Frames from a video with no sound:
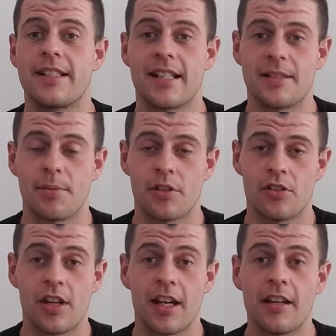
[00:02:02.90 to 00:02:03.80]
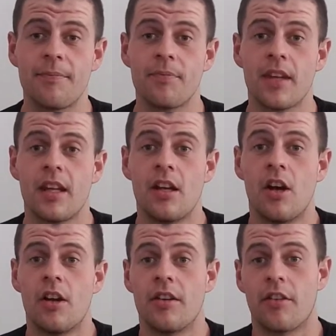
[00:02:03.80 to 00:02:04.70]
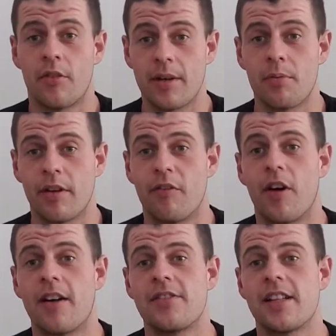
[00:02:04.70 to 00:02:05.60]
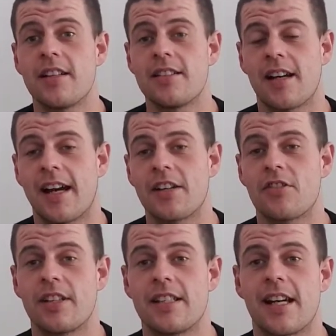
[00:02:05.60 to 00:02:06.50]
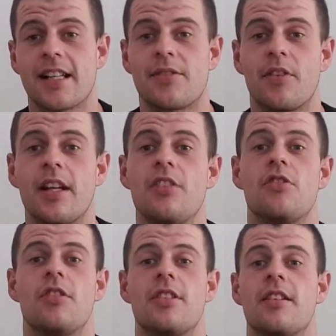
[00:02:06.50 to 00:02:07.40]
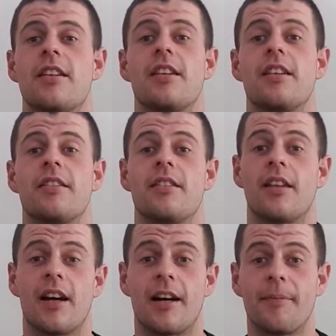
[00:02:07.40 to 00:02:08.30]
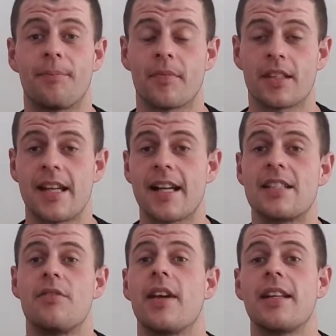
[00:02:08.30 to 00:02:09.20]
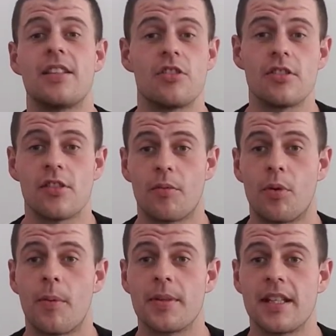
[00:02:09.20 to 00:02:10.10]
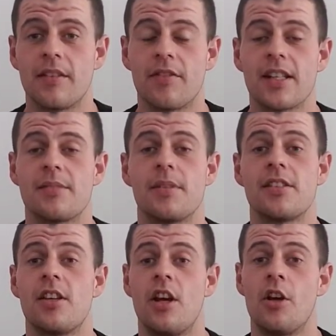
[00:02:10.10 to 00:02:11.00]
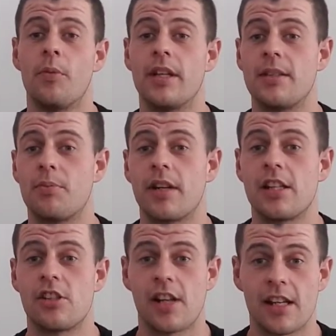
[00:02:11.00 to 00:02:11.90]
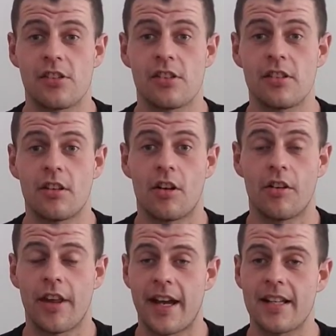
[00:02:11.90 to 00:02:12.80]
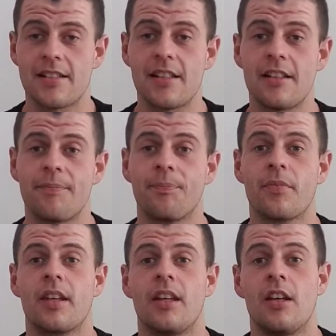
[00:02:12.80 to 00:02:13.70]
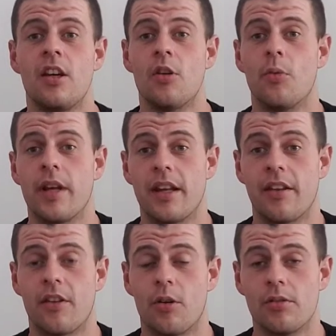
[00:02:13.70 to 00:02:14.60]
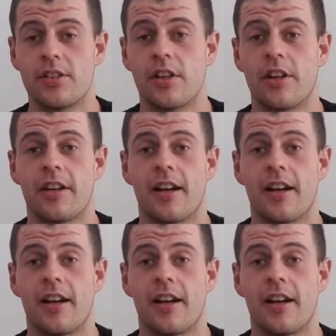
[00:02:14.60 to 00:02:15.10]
cents per share, 3.5 cents are actually tax-free due to the tax advantages of property investments with depreciation on the asset, with also